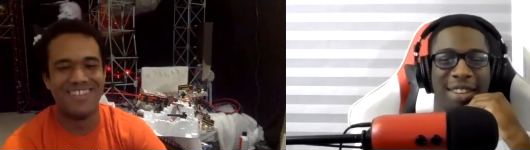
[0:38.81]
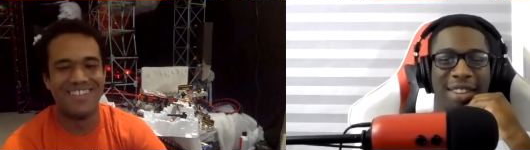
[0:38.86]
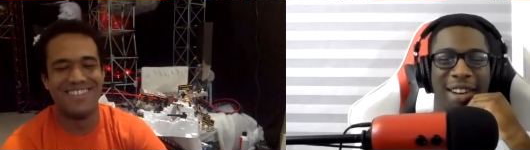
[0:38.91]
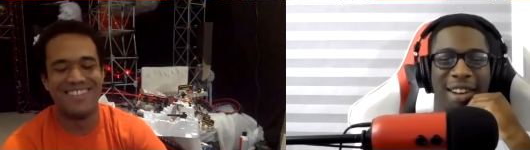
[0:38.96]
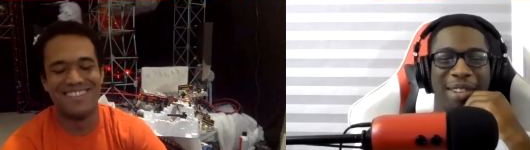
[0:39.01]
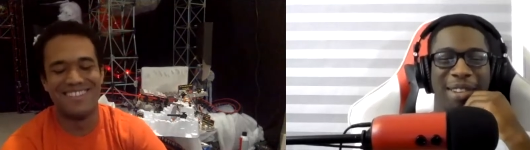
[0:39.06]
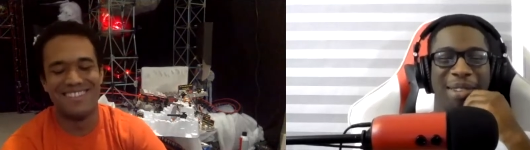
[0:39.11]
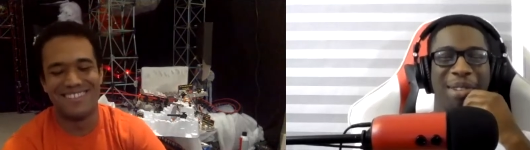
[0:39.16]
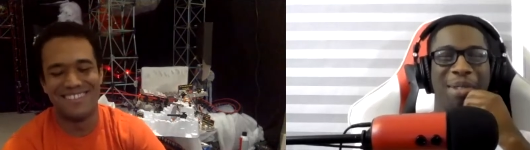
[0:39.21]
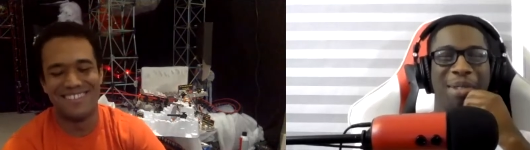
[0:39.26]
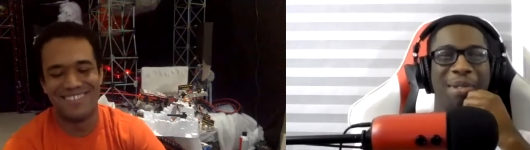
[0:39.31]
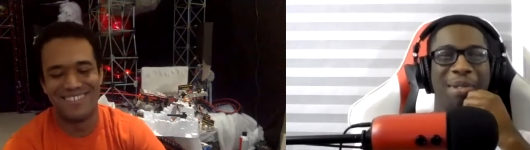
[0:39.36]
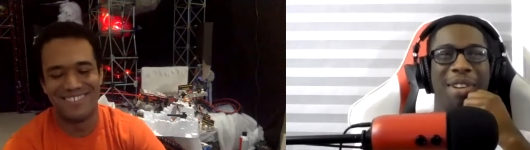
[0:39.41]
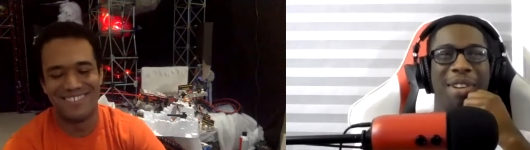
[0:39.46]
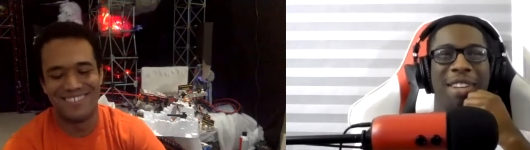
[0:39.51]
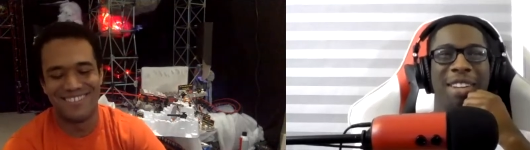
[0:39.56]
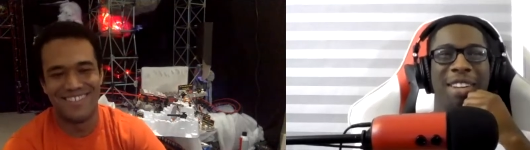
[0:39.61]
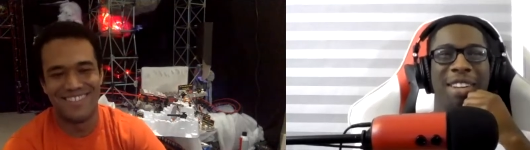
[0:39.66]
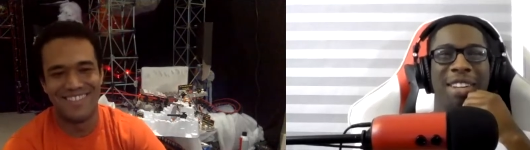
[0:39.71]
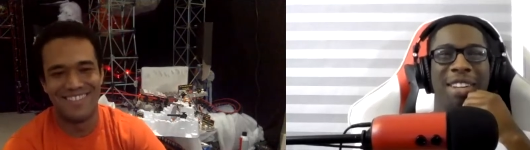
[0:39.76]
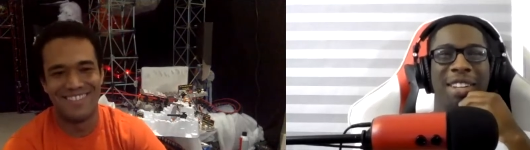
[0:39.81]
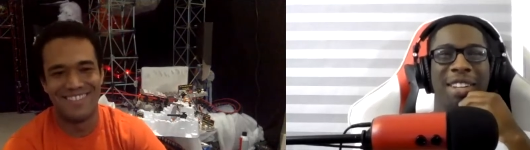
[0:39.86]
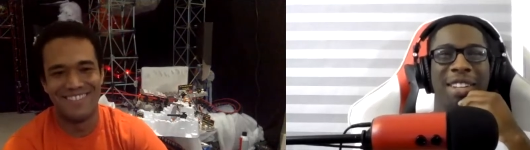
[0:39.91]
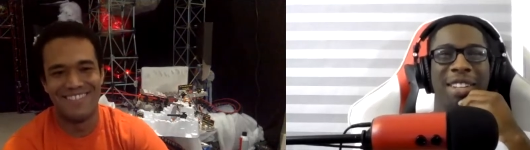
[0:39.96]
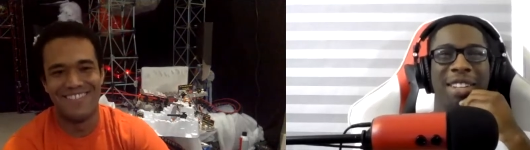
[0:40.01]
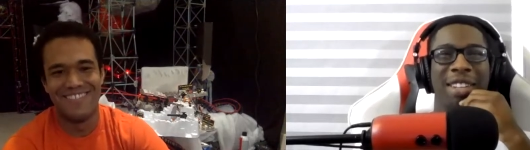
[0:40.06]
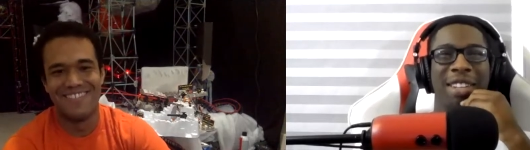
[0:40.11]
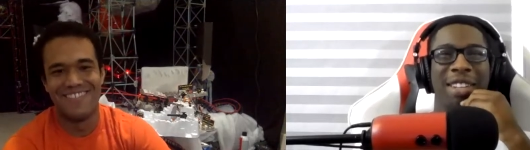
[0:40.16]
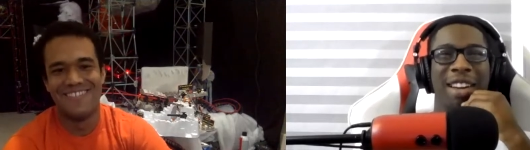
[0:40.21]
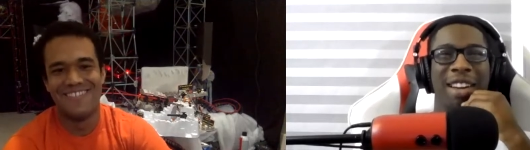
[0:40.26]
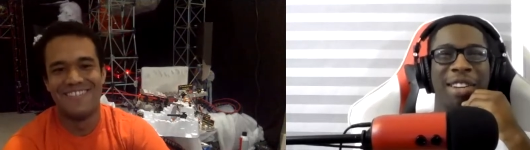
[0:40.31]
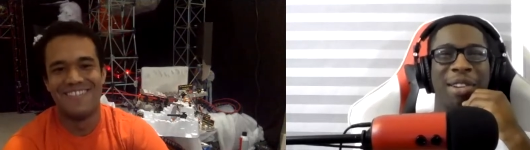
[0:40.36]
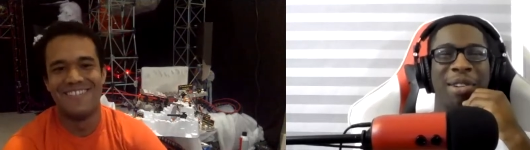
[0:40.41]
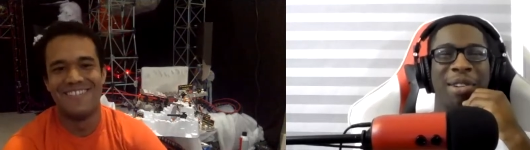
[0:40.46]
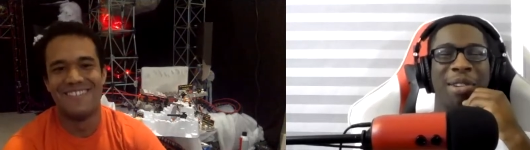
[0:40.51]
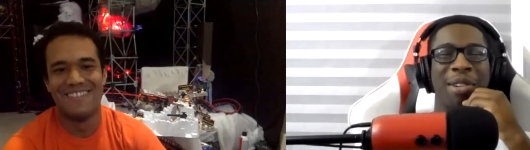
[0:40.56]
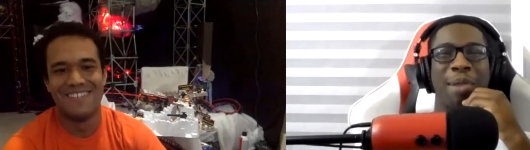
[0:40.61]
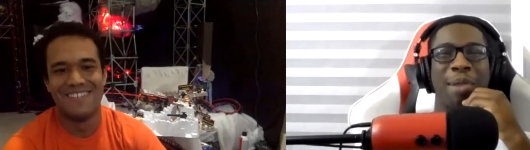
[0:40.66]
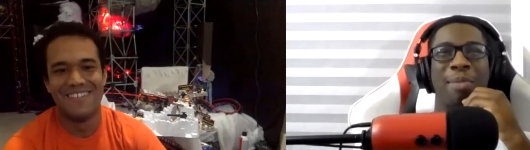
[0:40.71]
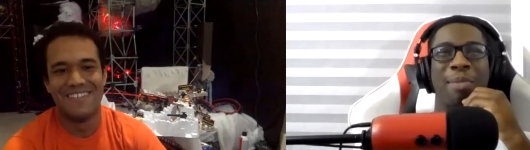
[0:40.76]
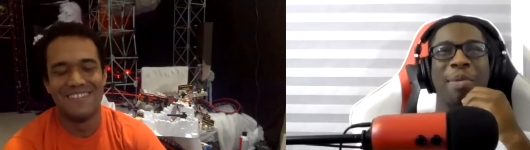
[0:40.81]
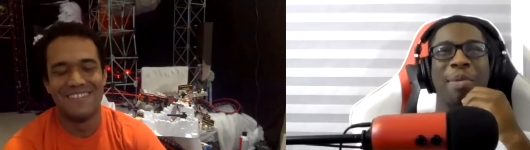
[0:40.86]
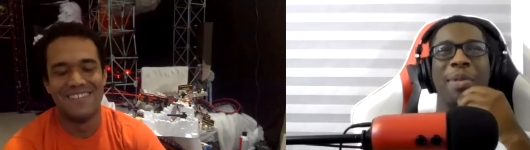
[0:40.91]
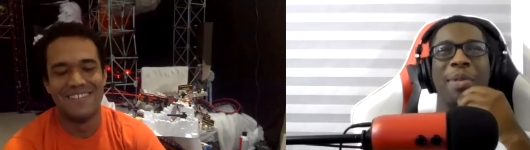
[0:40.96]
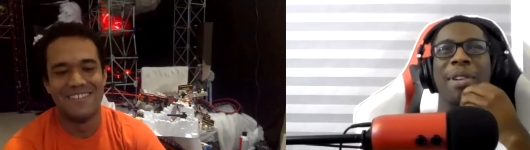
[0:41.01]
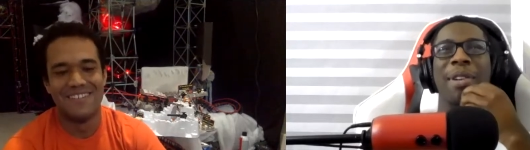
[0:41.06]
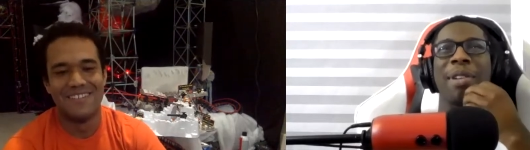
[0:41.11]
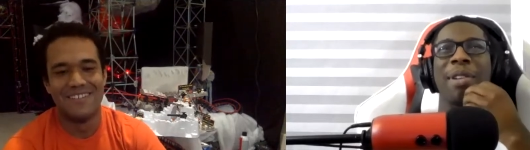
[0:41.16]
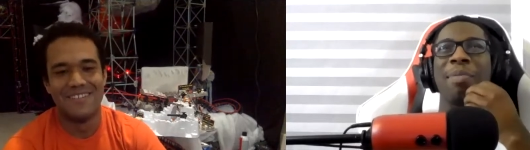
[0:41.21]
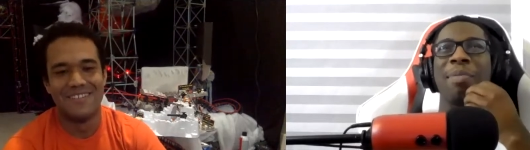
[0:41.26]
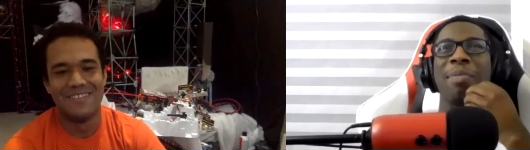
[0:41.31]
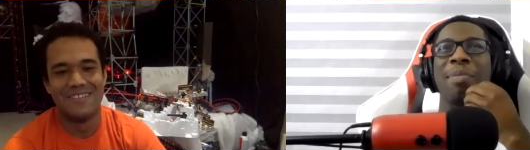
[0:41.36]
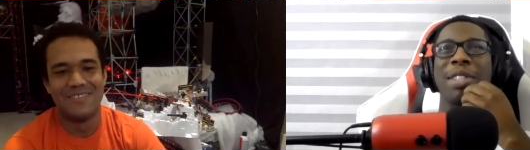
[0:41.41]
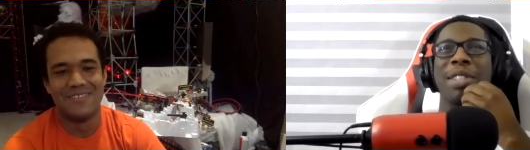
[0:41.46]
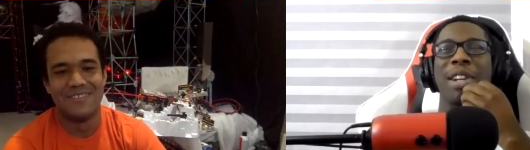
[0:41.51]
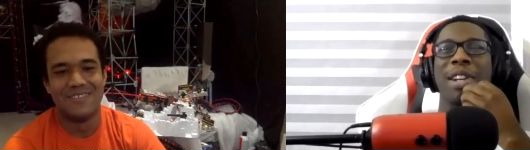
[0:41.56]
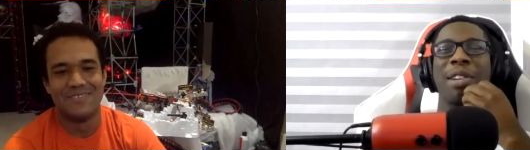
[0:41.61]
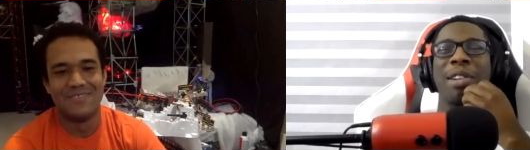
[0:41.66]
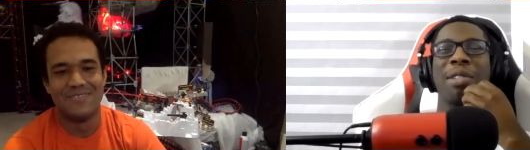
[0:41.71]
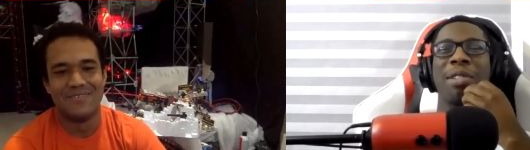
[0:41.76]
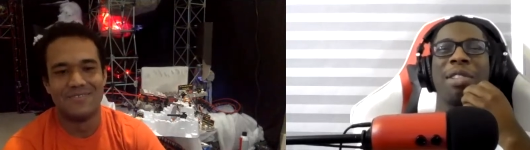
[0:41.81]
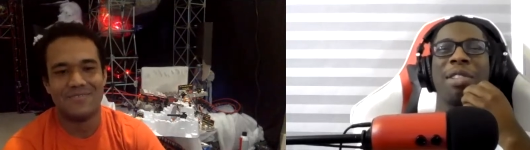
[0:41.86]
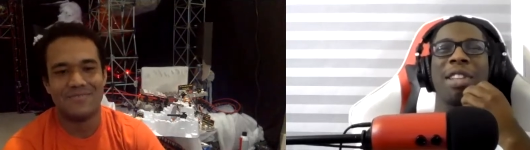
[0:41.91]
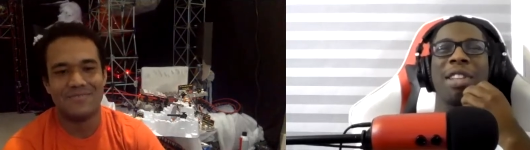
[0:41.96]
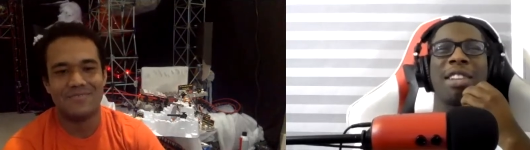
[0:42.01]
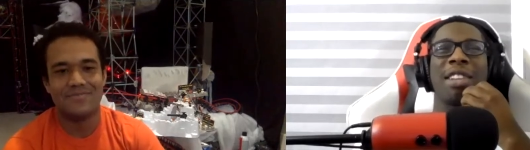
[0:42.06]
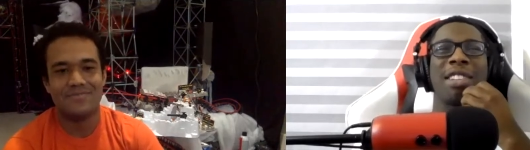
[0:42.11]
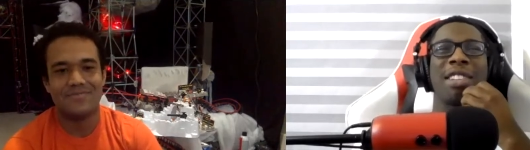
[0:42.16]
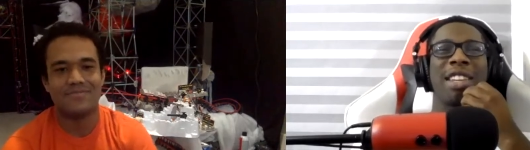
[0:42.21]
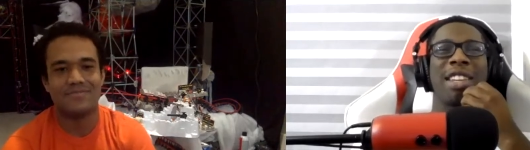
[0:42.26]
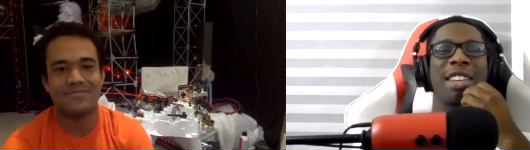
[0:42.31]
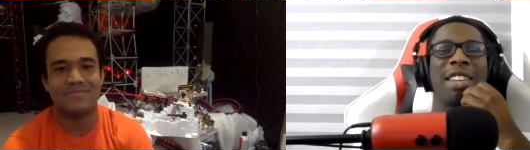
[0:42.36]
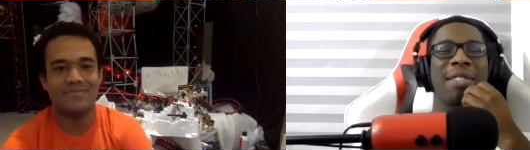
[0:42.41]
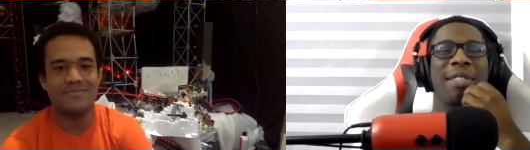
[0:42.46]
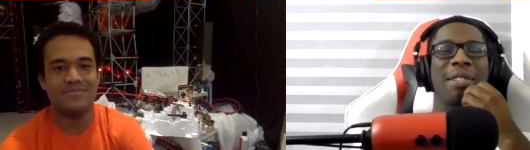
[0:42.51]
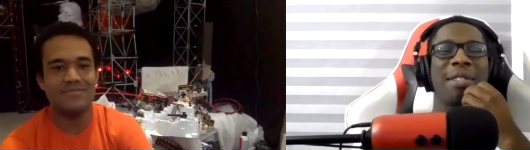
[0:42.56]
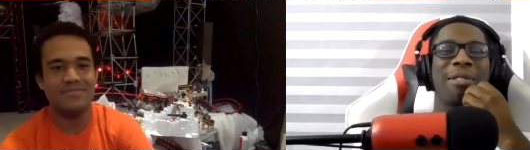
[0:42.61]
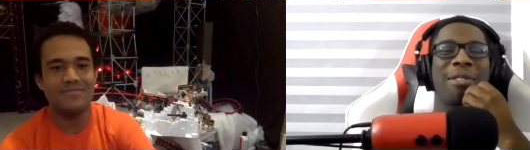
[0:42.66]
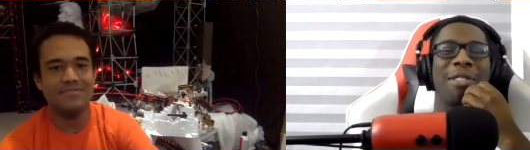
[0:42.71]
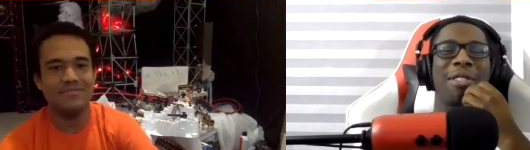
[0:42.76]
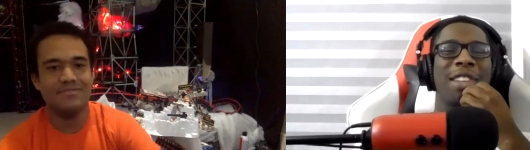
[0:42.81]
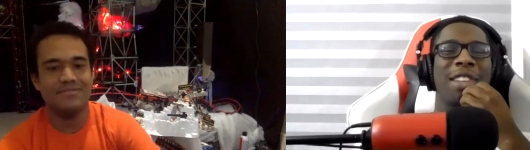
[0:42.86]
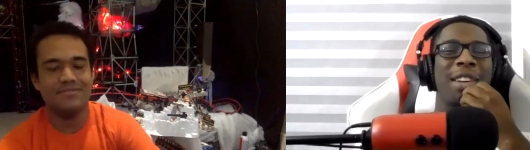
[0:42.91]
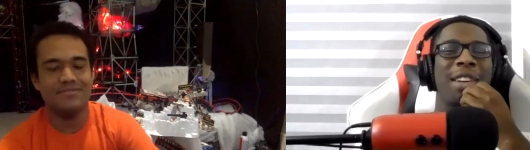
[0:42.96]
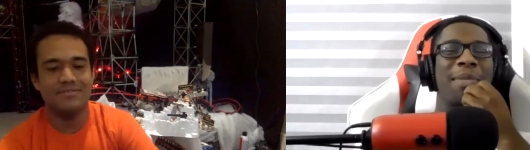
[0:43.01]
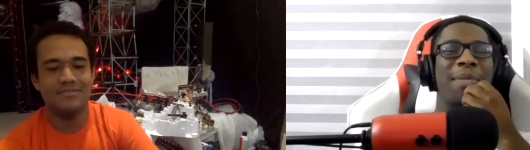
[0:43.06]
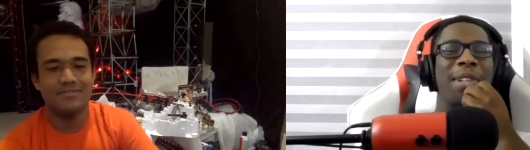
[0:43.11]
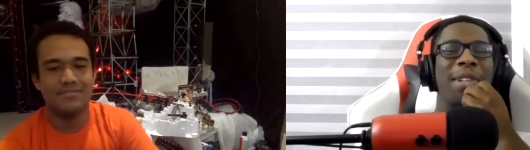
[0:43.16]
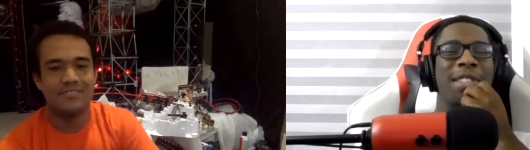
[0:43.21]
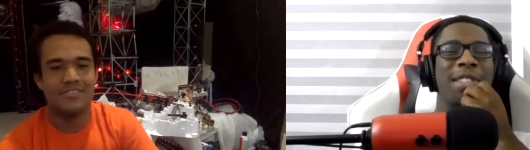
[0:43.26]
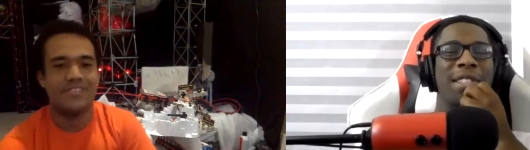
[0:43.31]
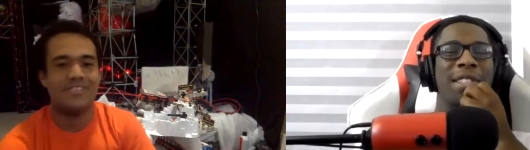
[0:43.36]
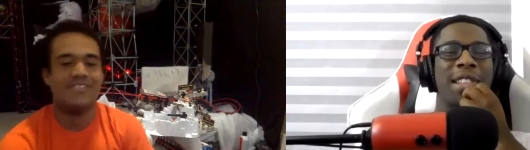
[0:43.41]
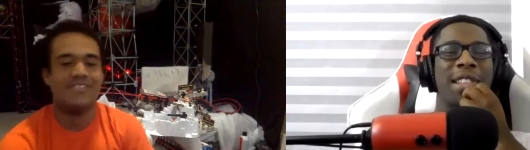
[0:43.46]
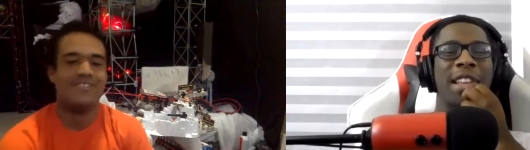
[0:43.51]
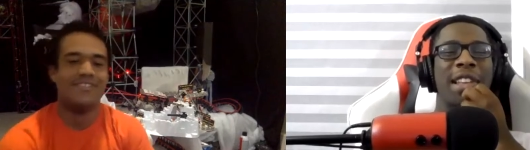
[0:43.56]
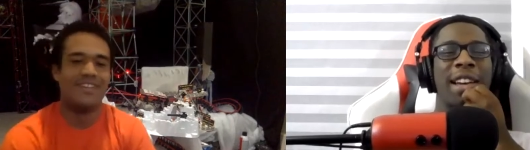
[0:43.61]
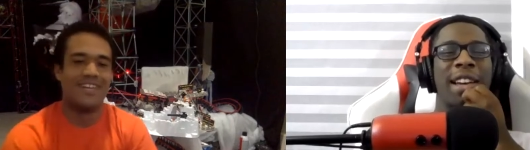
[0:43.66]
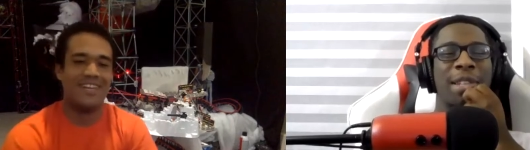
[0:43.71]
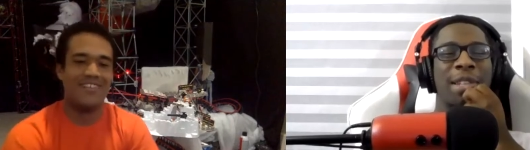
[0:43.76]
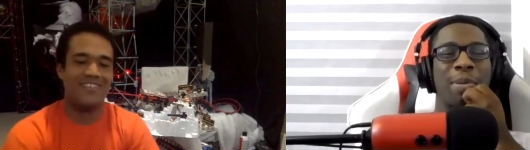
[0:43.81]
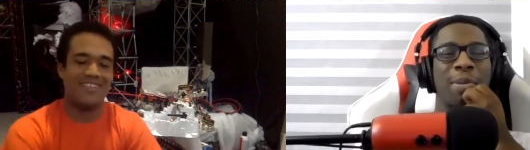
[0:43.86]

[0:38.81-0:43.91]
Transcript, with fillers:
Speaker 1: are you doing? Uh, I know a couple people that are in military. Are you doing like Navy or what? Like military, the actual Navy.